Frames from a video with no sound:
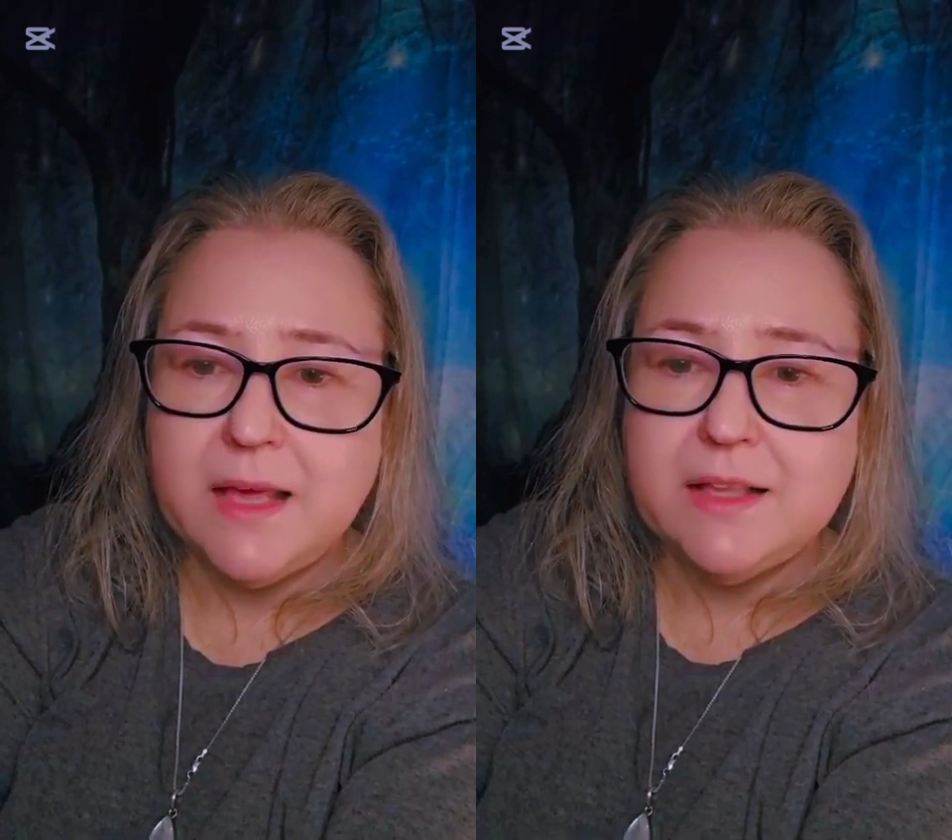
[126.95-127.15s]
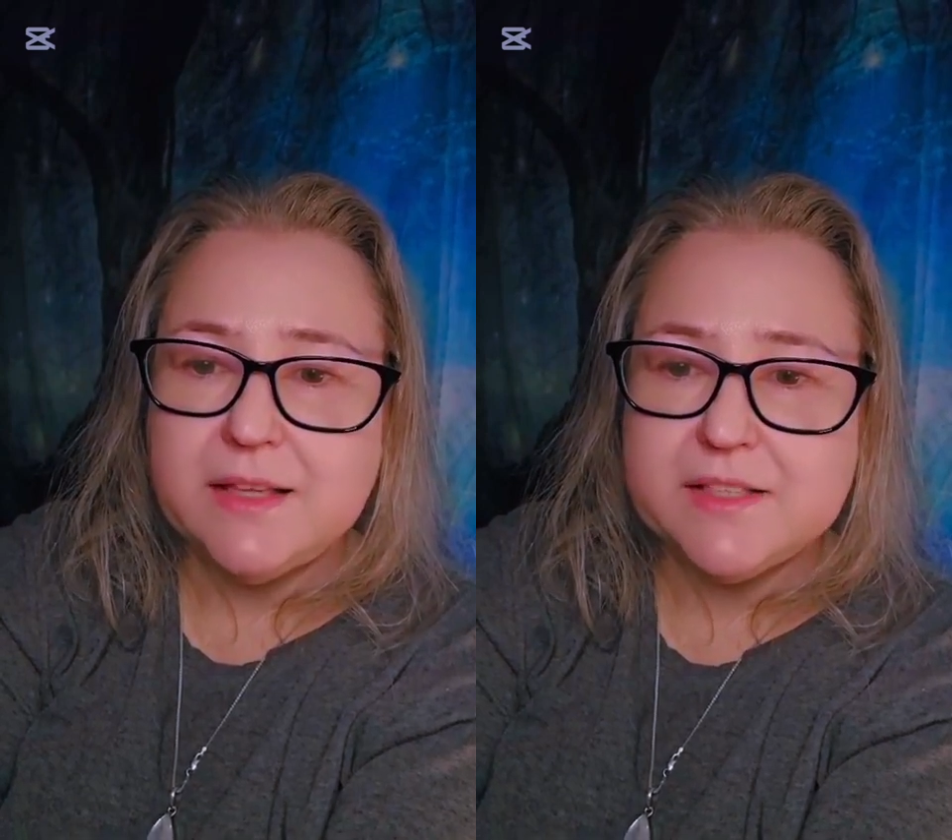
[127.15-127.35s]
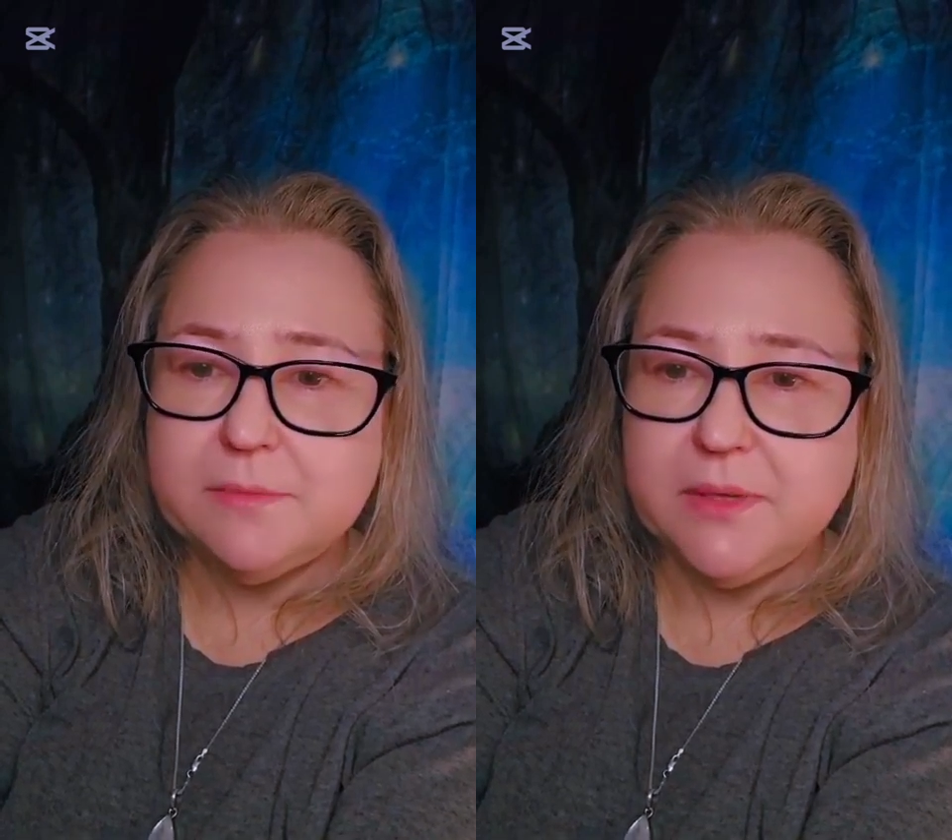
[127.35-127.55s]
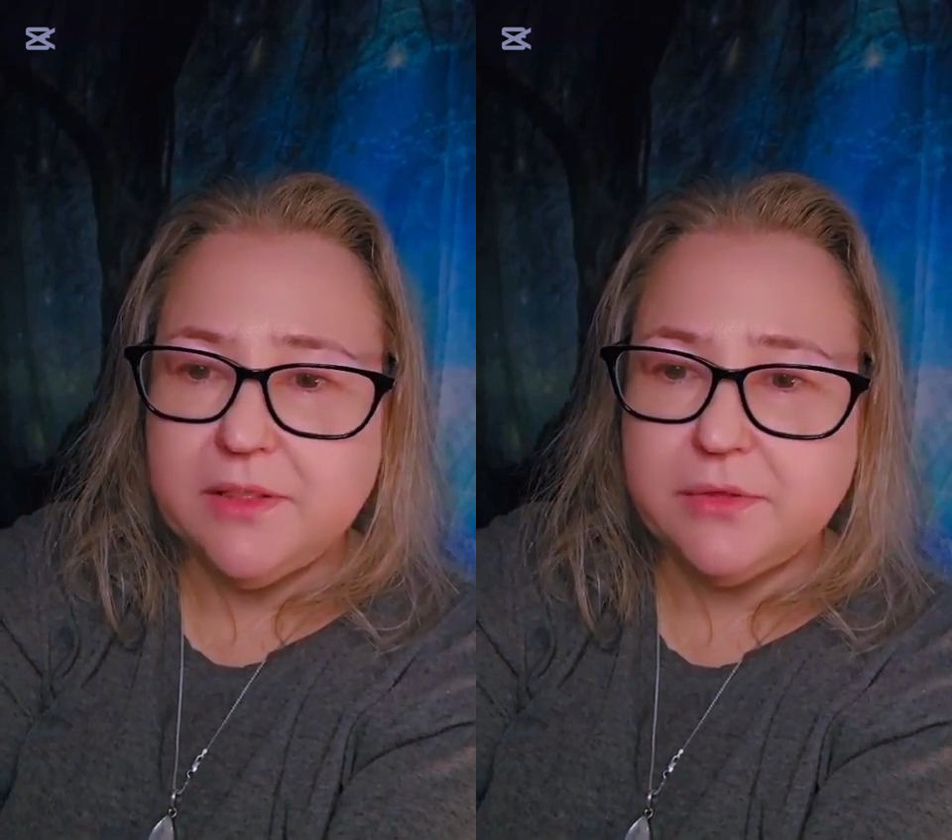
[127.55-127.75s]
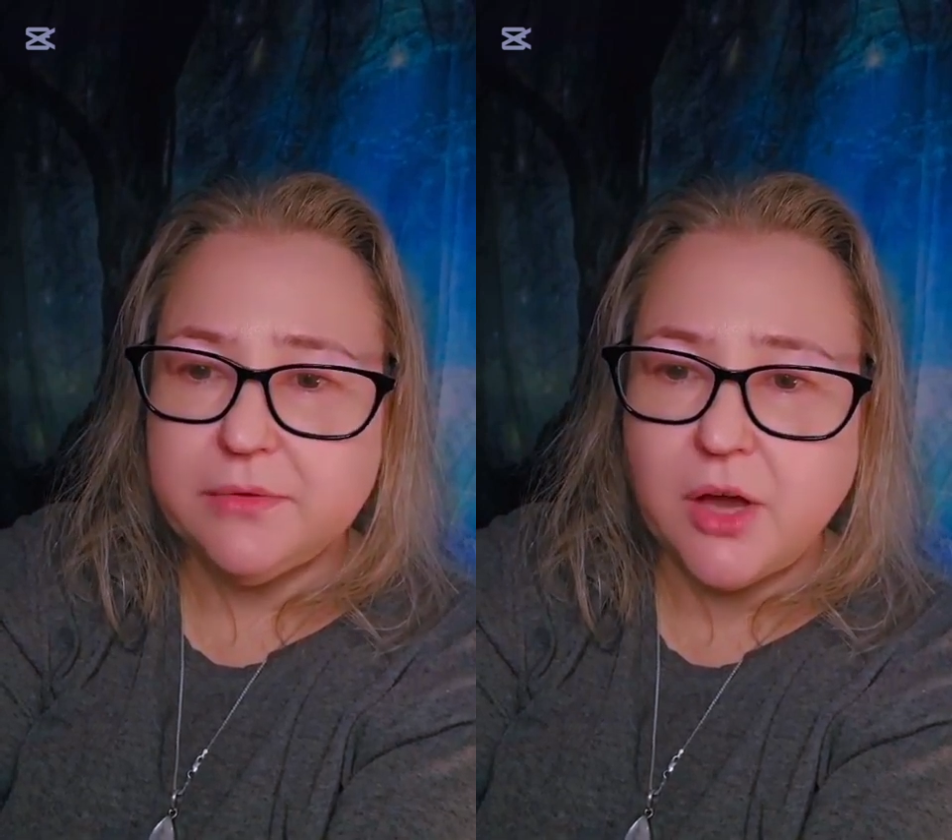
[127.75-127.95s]
Lest it be
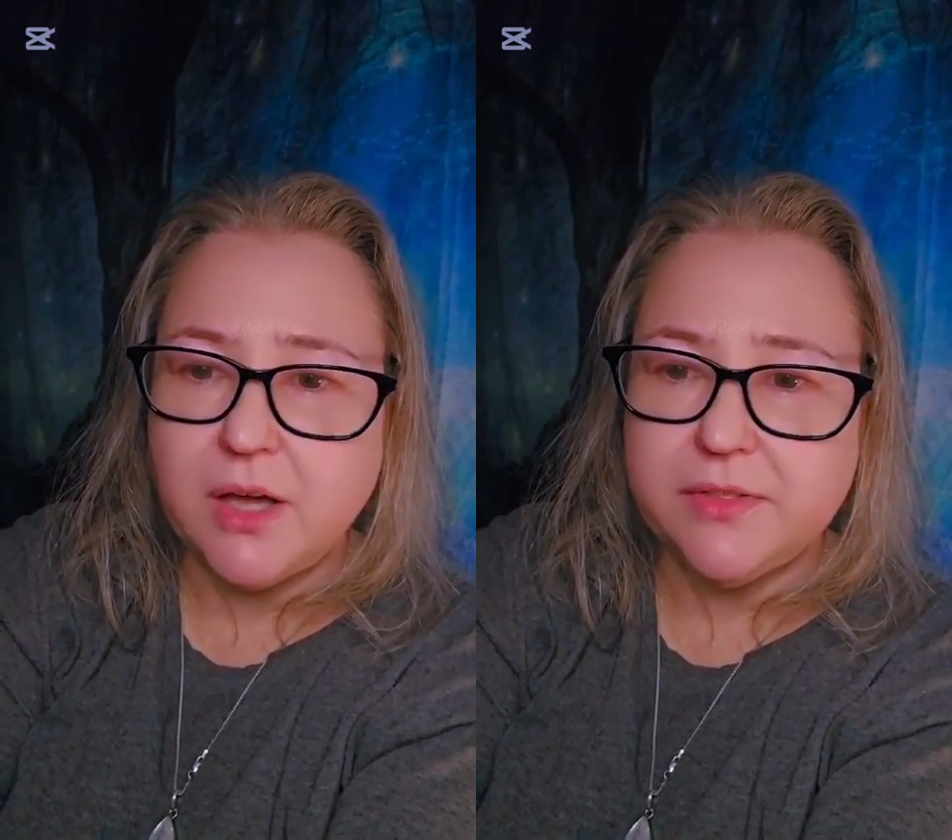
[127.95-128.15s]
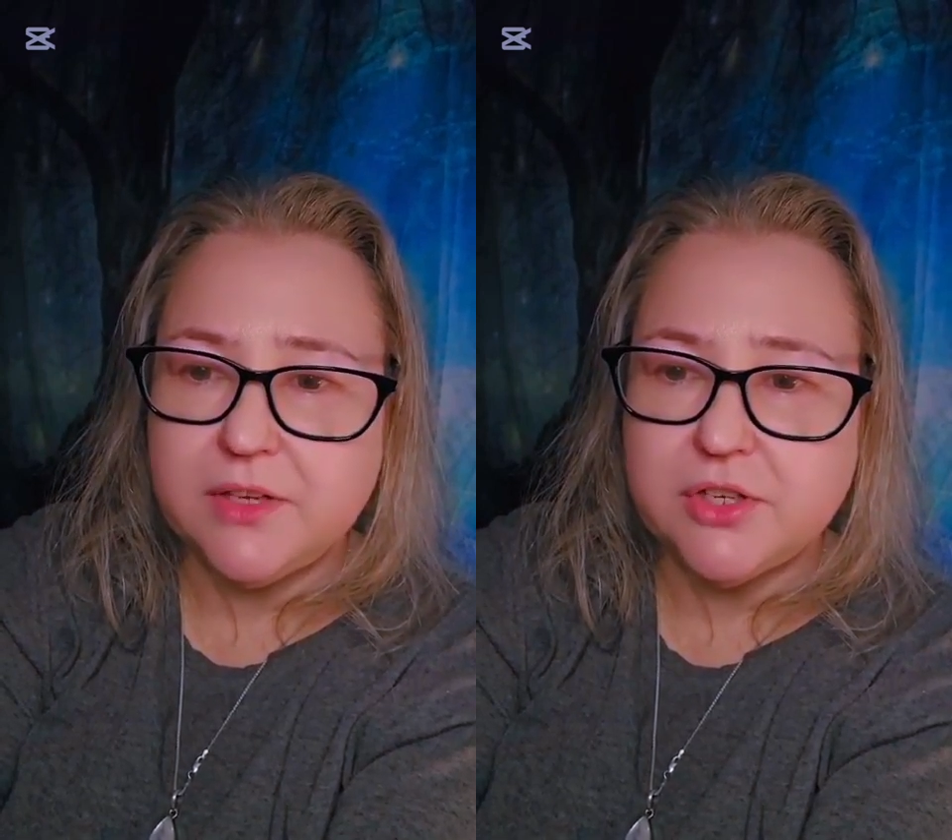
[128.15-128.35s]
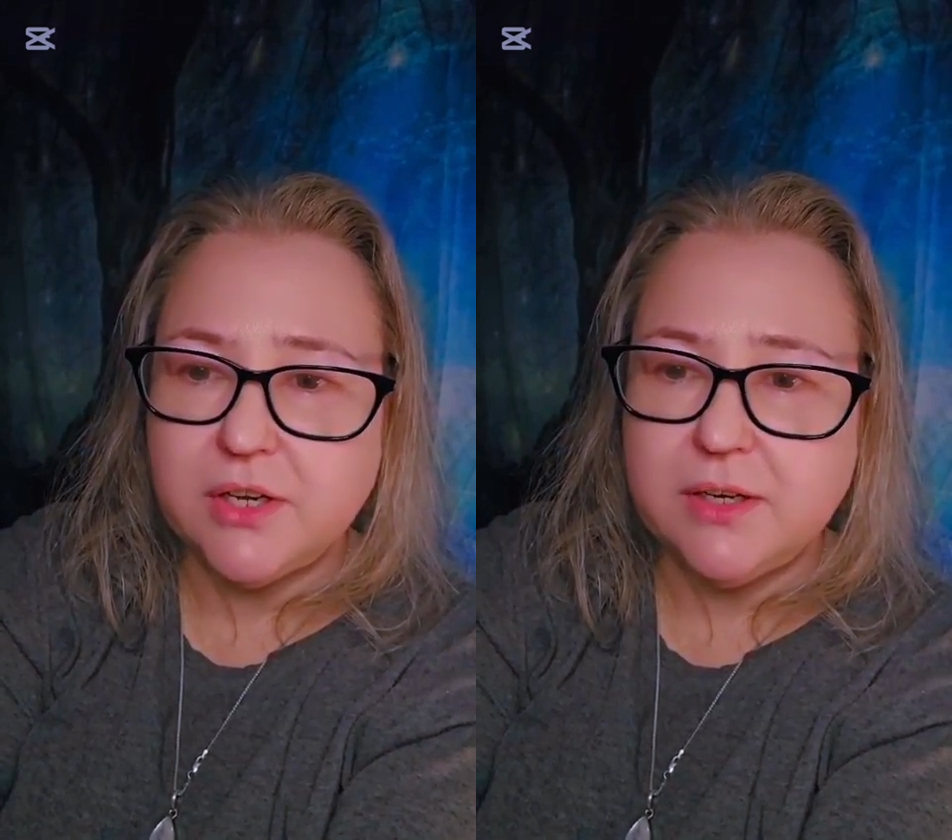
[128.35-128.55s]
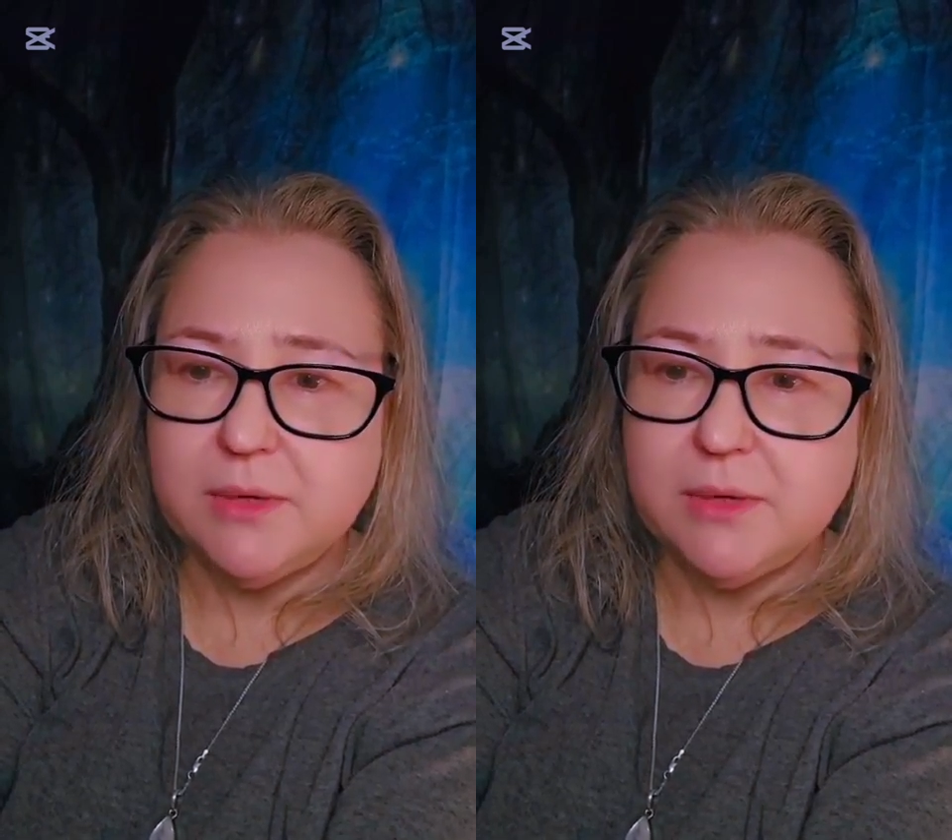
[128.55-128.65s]
thought that John A.